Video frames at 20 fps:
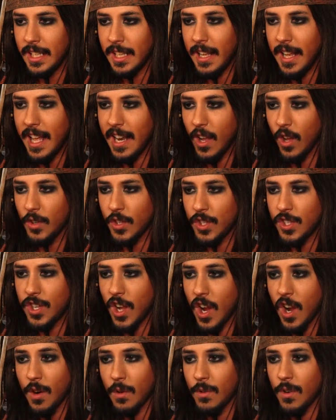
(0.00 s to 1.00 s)
and it'll just
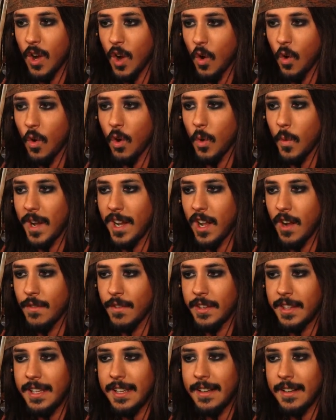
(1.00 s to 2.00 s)
go all the way
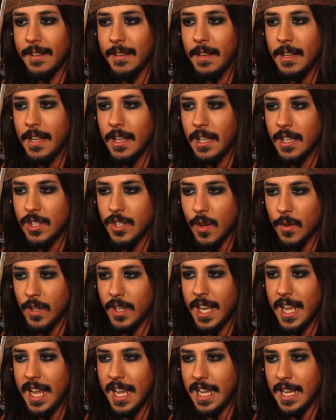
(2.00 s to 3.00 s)
over there. So I'm
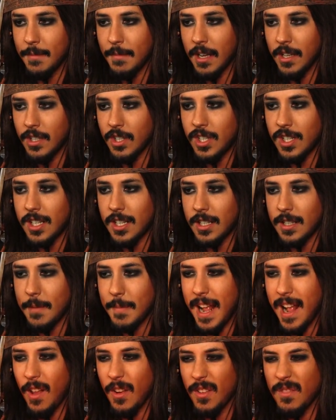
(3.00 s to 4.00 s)
going to aim
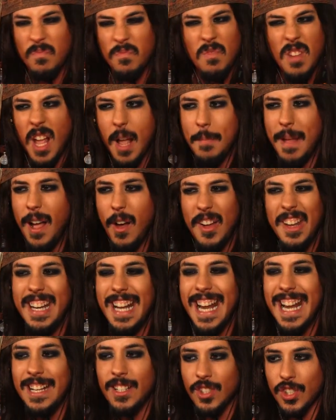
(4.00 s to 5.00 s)
about an
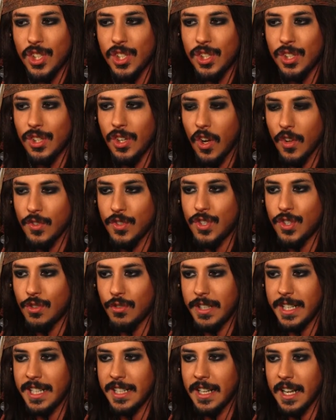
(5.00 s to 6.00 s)
inch on the
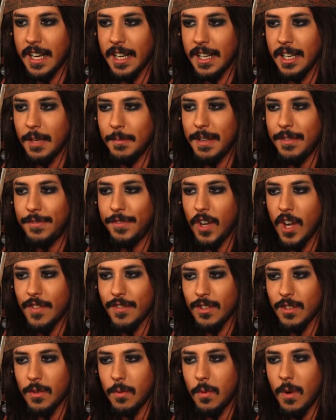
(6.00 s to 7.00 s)
screen, a little bit
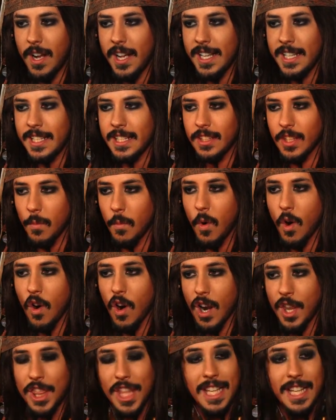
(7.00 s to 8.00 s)
further away than where
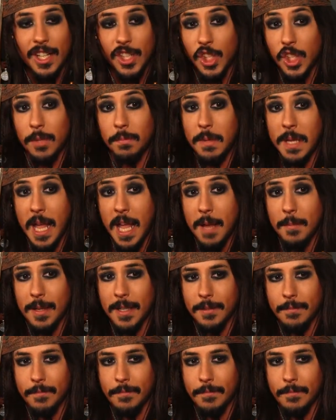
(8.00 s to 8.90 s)
I think I should be aiming.